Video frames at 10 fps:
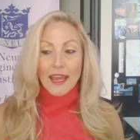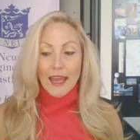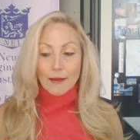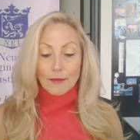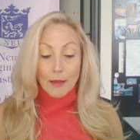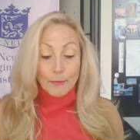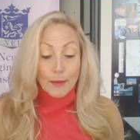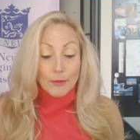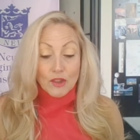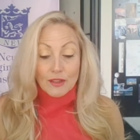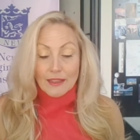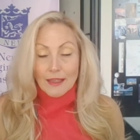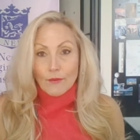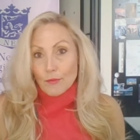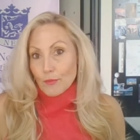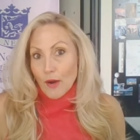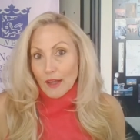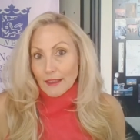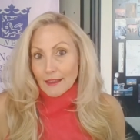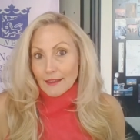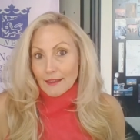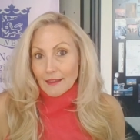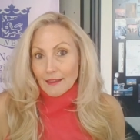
and maybe just even brought in